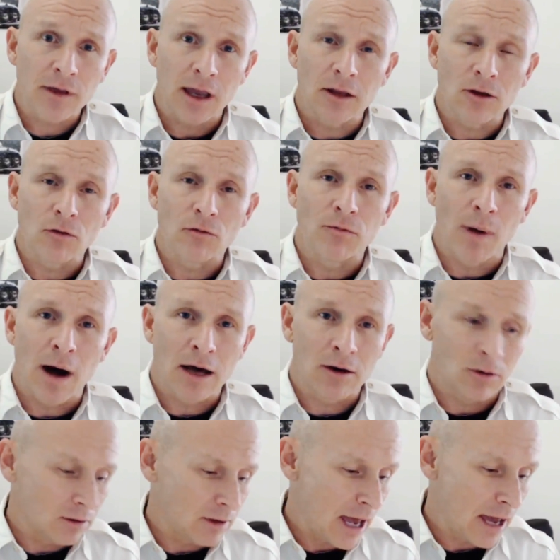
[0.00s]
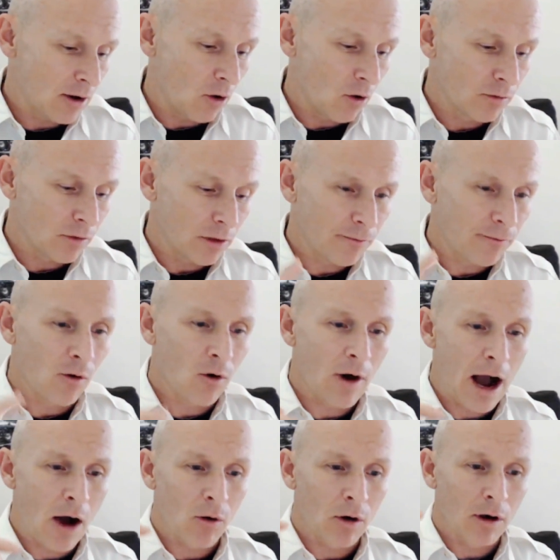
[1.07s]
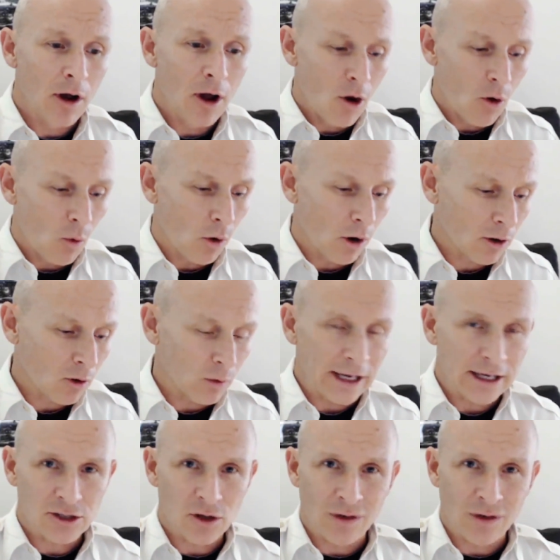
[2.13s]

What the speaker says: and you've modeled that over the 4-hour work week. So